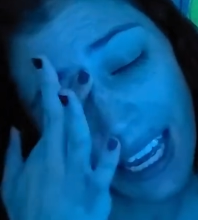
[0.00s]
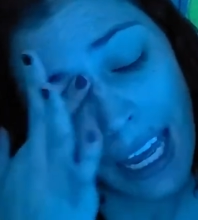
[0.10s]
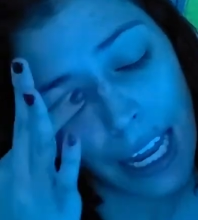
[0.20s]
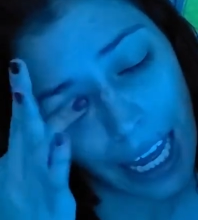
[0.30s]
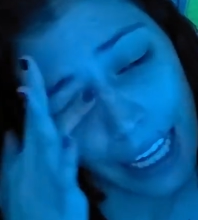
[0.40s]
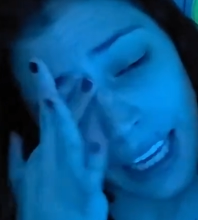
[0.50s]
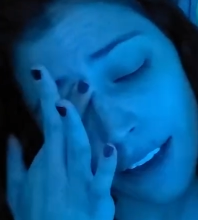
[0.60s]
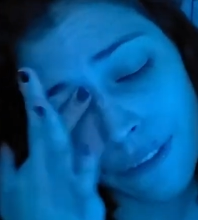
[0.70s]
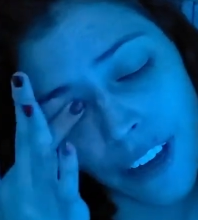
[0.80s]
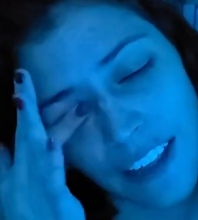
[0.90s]
And I
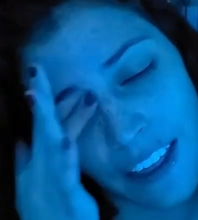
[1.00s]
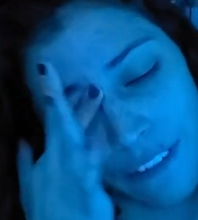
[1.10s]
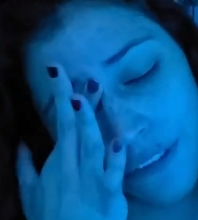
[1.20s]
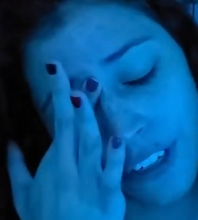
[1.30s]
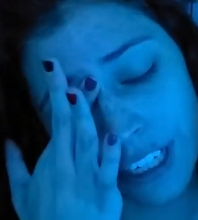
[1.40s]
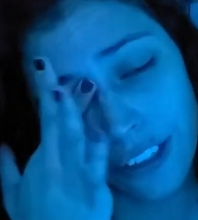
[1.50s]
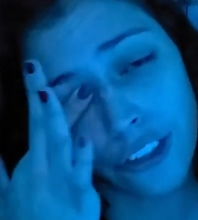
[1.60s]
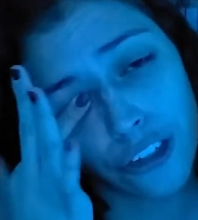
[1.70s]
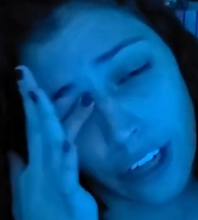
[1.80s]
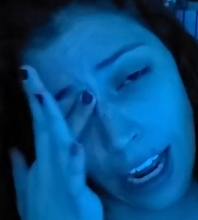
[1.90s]
can't find that
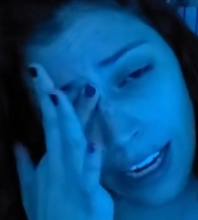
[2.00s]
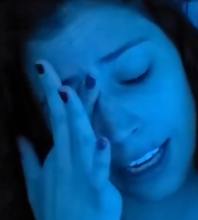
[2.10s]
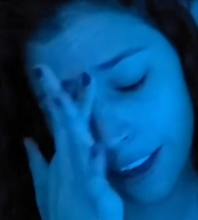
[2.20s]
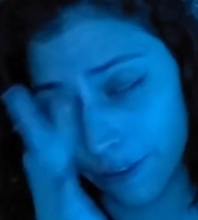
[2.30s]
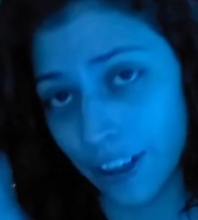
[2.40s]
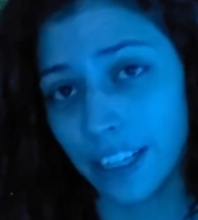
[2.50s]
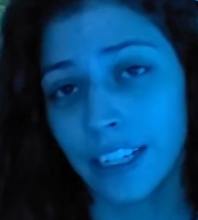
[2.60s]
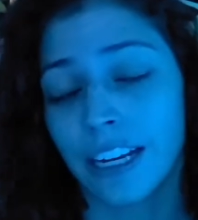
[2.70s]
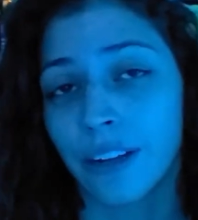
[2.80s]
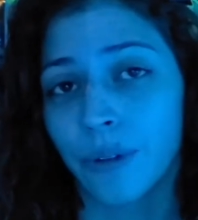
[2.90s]
footage. I can't find it
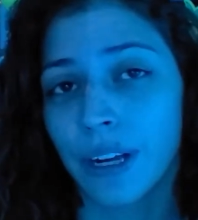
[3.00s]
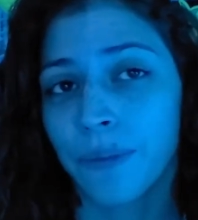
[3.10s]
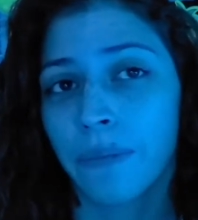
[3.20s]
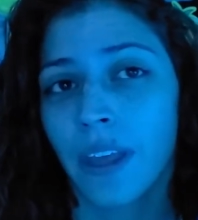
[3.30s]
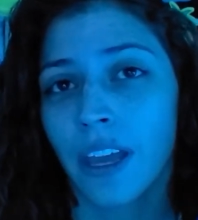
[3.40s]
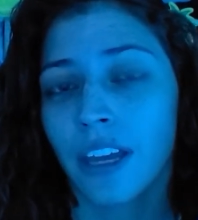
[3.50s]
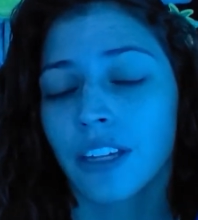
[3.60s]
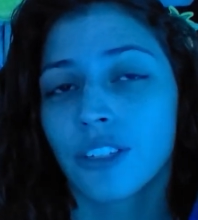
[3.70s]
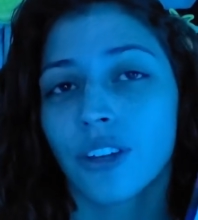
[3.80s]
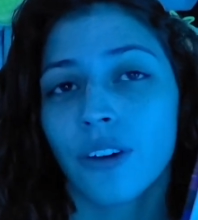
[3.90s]
anywhere.
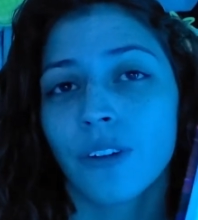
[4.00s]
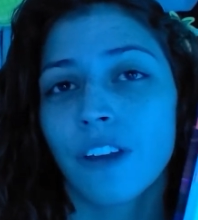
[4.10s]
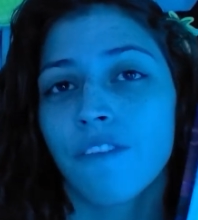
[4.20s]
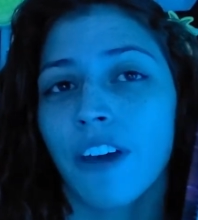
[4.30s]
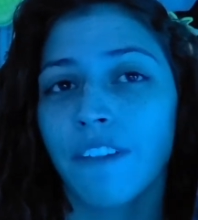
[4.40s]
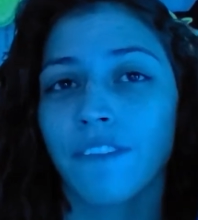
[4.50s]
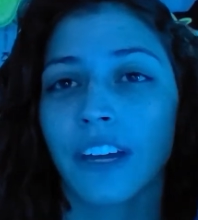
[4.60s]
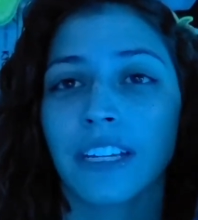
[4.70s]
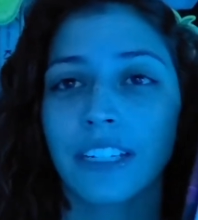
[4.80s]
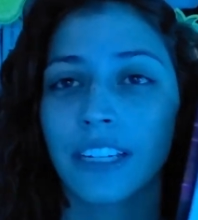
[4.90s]
So if I
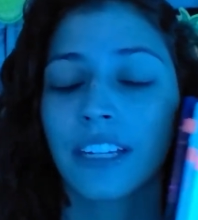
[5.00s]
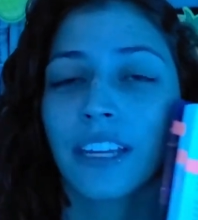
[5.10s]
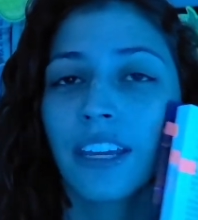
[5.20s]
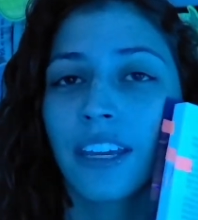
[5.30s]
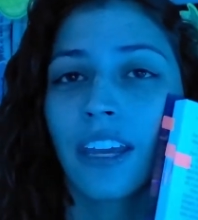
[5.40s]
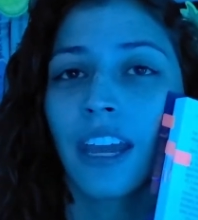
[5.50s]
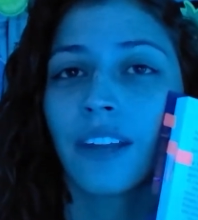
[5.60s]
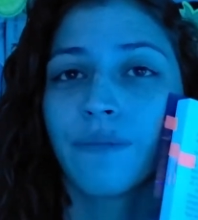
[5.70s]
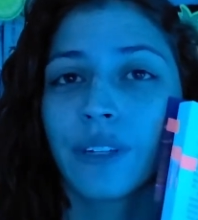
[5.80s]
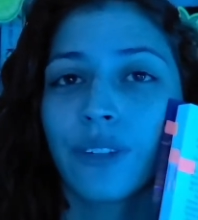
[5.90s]
find it
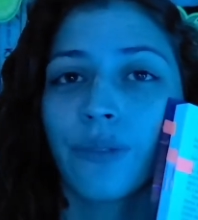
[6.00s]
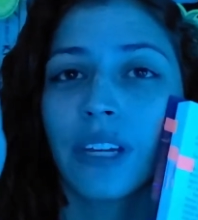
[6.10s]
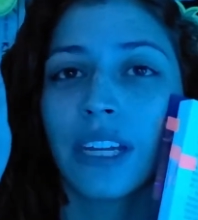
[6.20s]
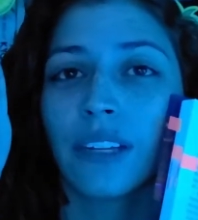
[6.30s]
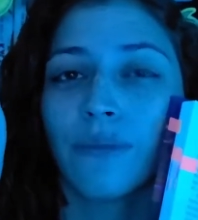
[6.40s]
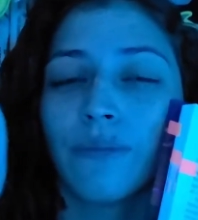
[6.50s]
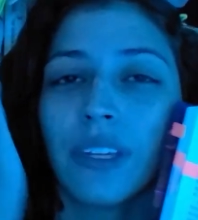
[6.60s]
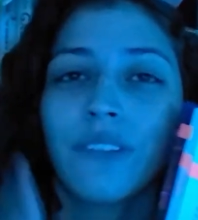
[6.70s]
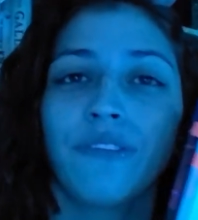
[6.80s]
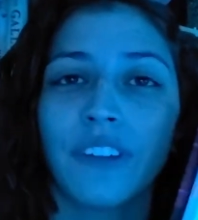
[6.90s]
in between
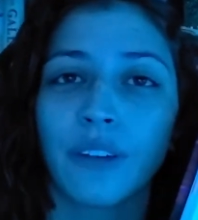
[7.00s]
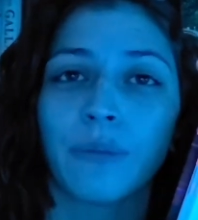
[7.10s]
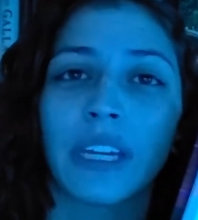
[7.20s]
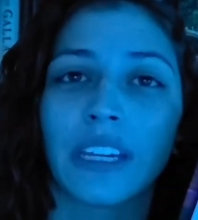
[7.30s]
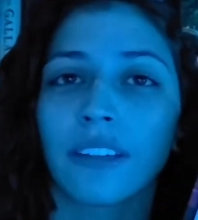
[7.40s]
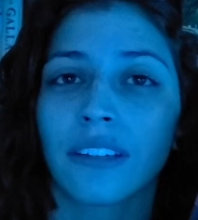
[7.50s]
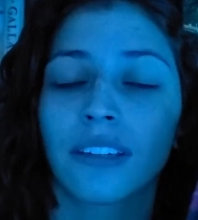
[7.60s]
me filming